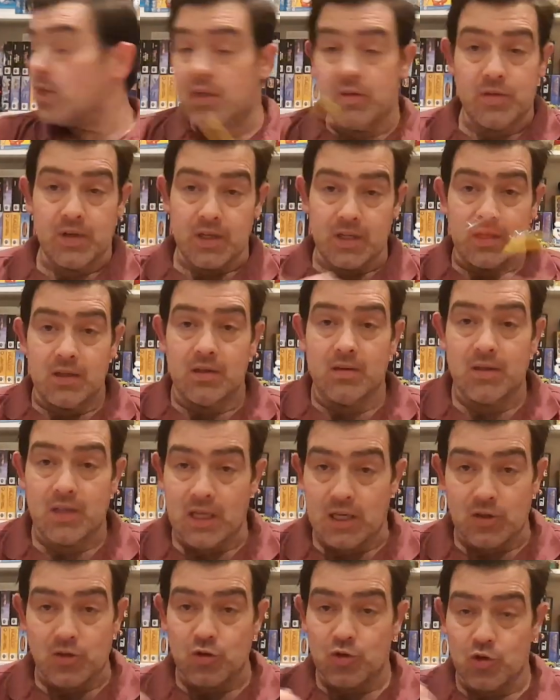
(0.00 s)
TV.
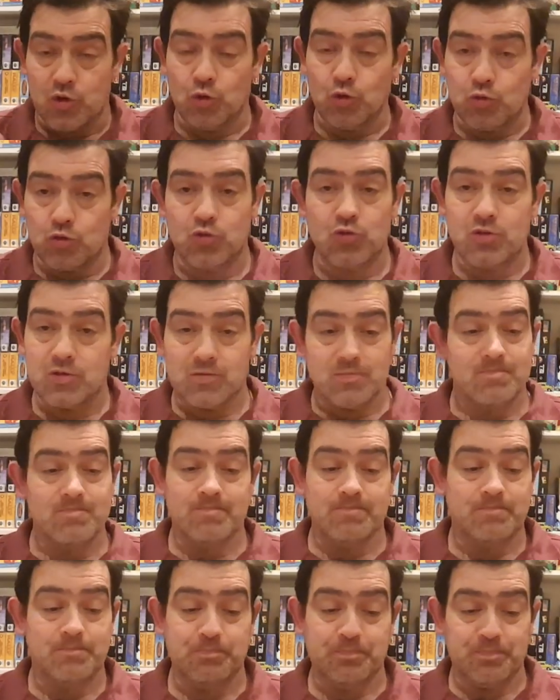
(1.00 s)
It just,
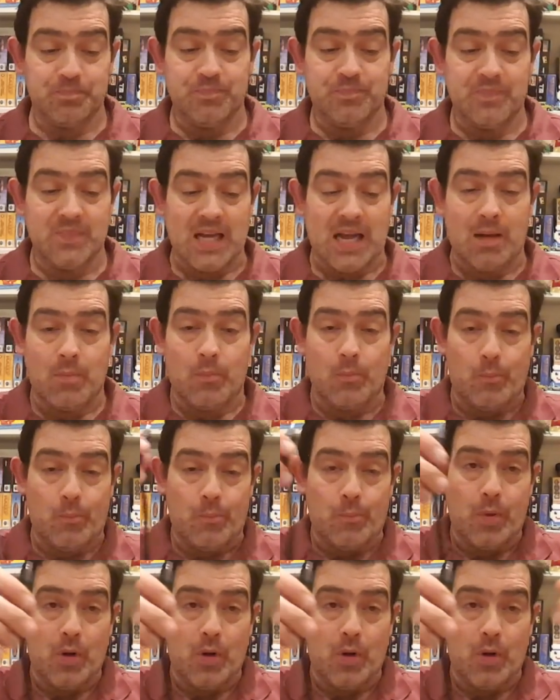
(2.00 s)
that